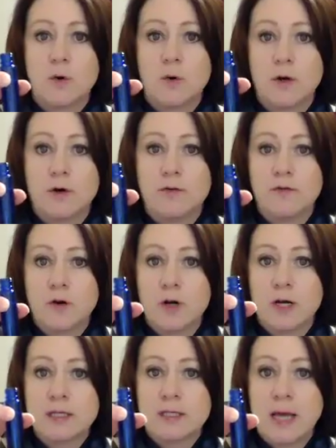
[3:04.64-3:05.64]
oil for
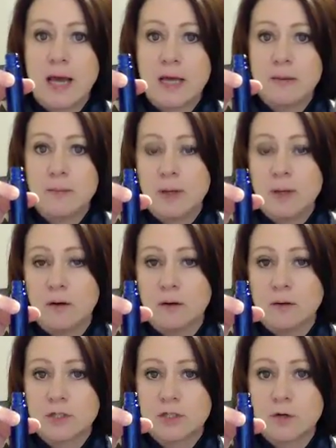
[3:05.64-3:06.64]
a 10
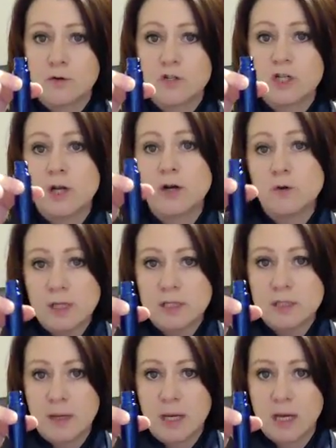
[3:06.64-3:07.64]
ml. So generally
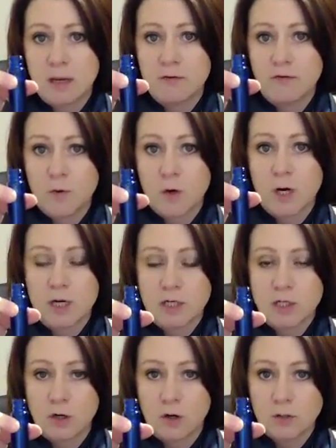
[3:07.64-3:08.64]
speaking, for an
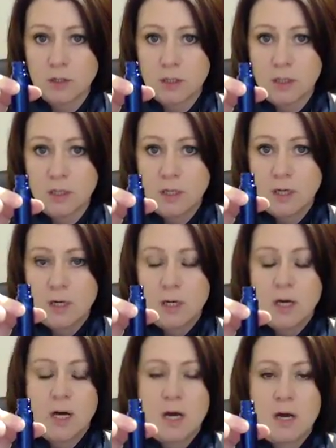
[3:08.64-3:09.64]
adult,
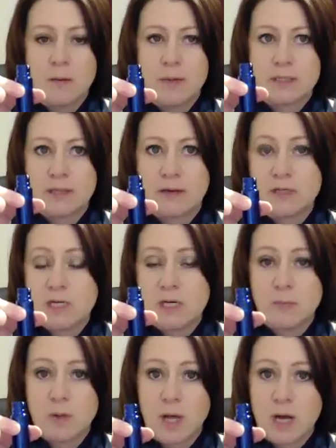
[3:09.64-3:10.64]
a
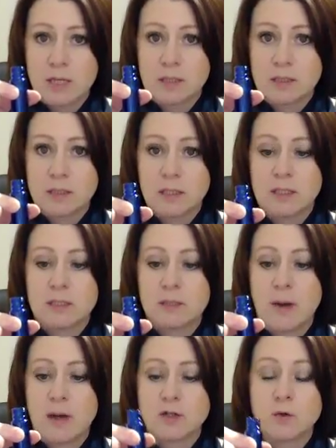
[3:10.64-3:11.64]
17 plus, it's
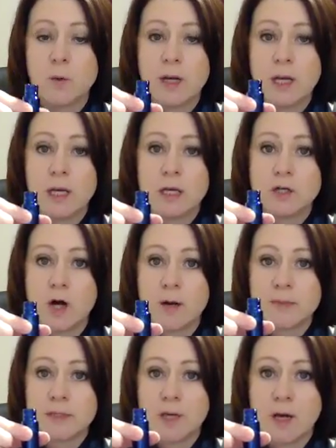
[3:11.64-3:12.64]
about 20
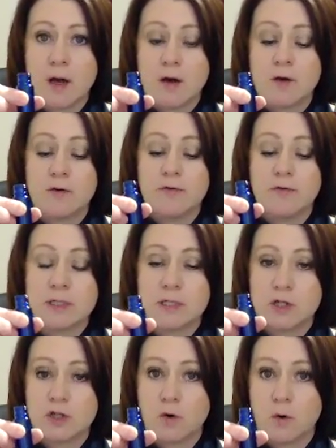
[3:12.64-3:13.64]
drops of
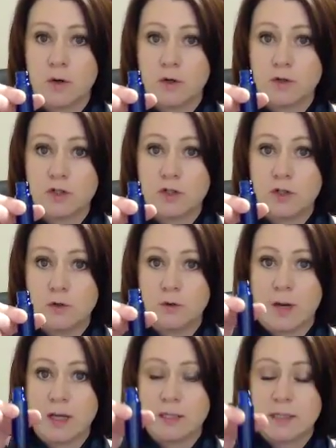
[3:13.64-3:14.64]
essential oil to
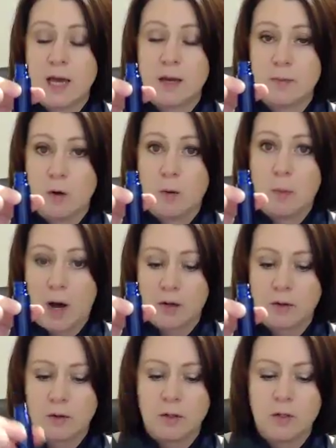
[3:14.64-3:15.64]
a 10 ml
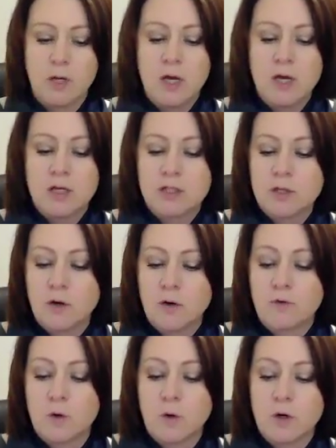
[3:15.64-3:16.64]
bottle. So
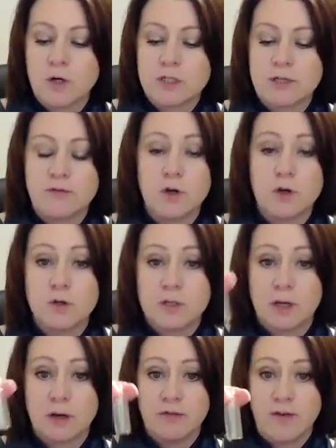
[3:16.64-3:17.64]
of course, if you're
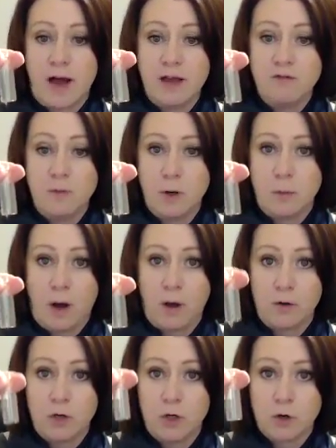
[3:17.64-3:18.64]
using a 5 ml
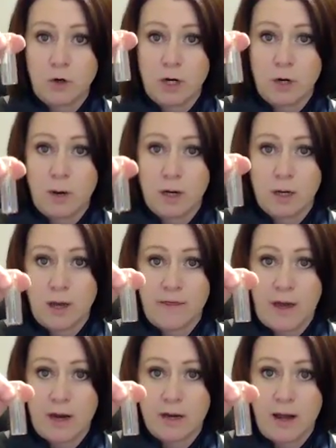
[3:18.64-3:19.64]
bottle, you're going to want to cut
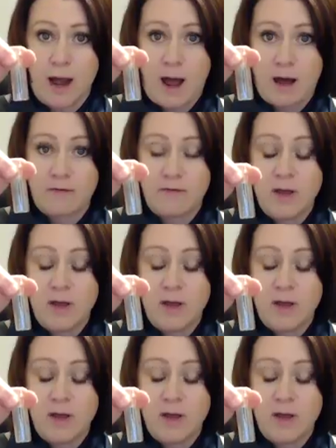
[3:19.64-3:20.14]
that in half.